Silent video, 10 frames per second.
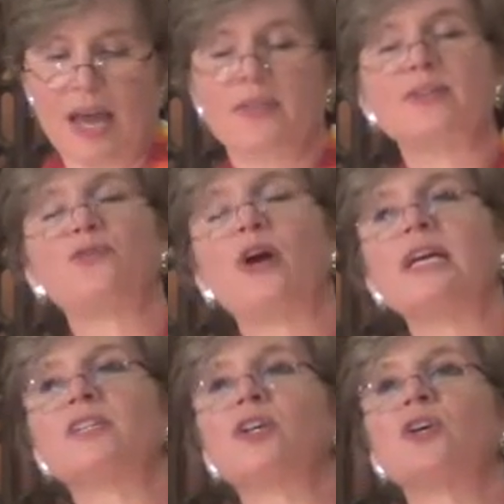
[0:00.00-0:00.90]
This
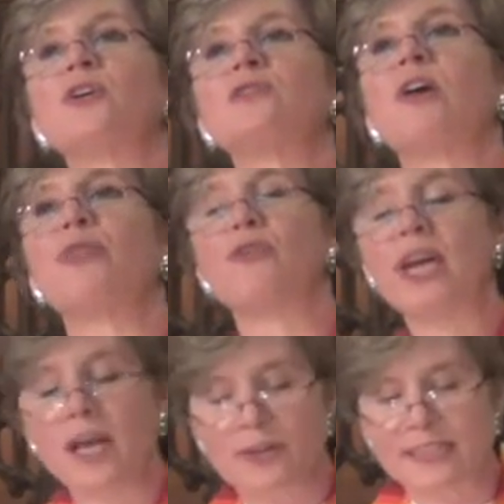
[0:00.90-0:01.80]
phrase occurs
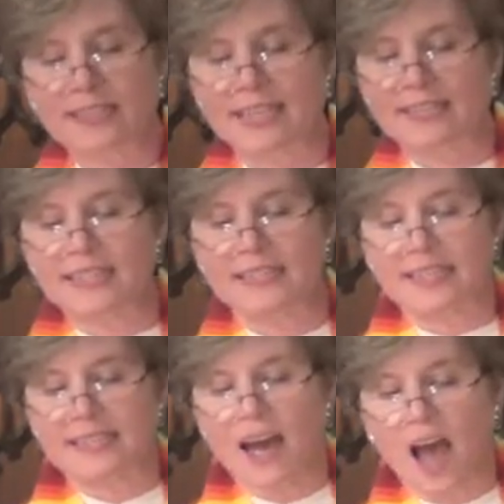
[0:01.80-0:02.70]

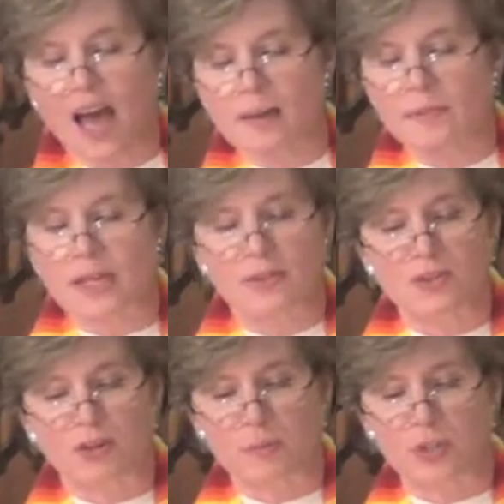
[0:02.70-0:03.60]
366 times in the
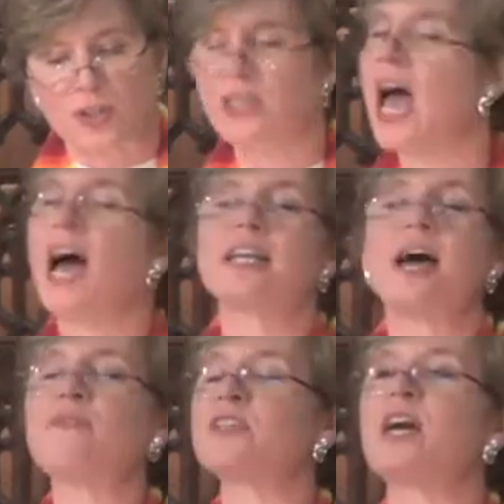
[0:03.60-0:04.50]
scriptures,
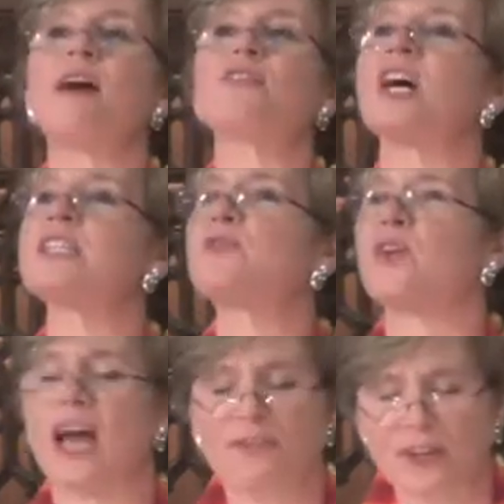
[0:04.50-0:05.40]
enough to cover us
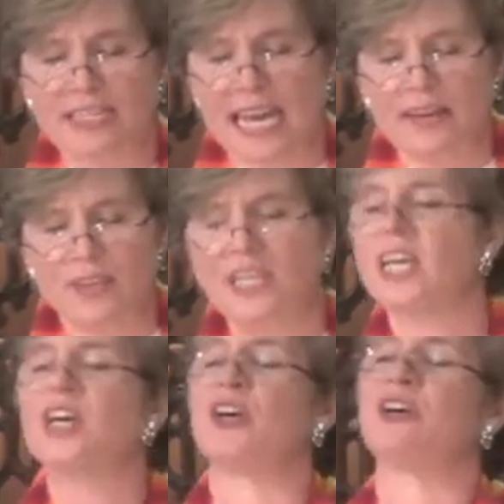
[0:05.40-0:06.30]
for every day of the
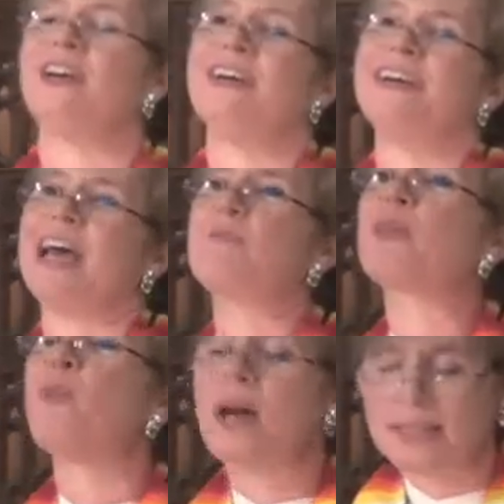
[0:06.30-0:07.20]
year and
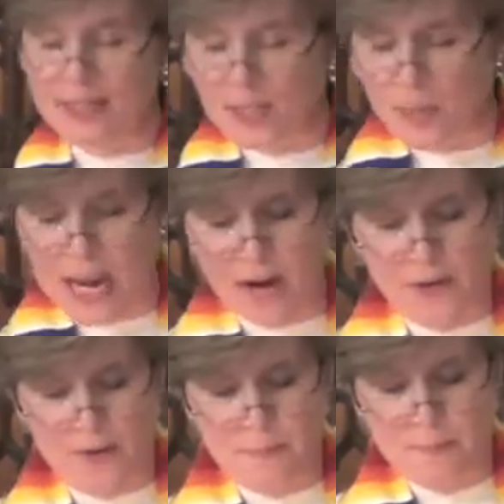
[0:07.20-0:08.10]
with one to
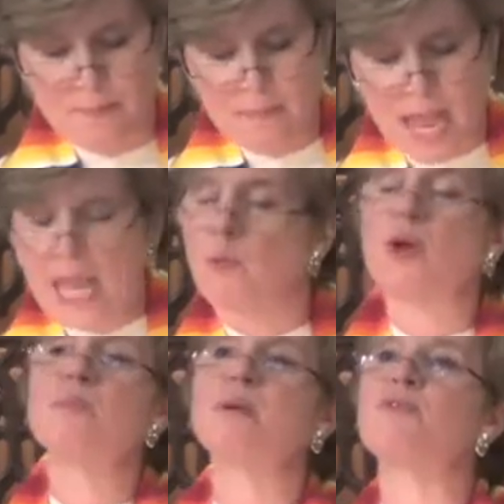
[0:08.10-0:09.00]
spare. It
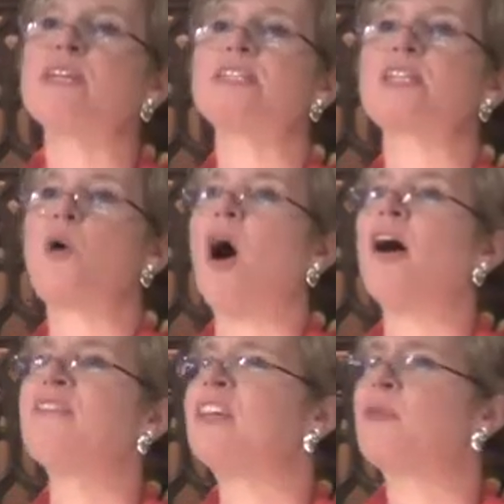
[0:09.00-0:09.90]
wouldn't be written so
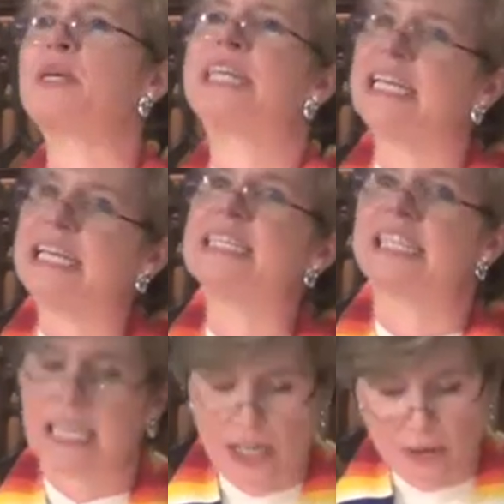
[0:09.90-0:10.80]
often if we didn't need
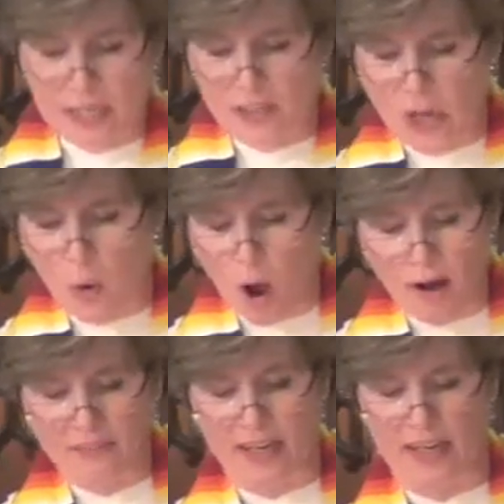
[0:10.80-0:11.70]
to hear it so
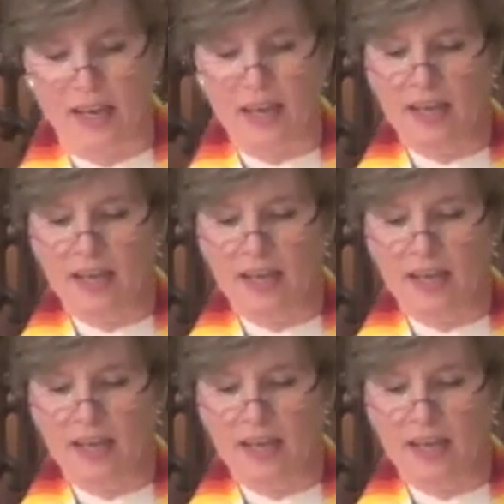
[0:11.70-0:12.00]
often.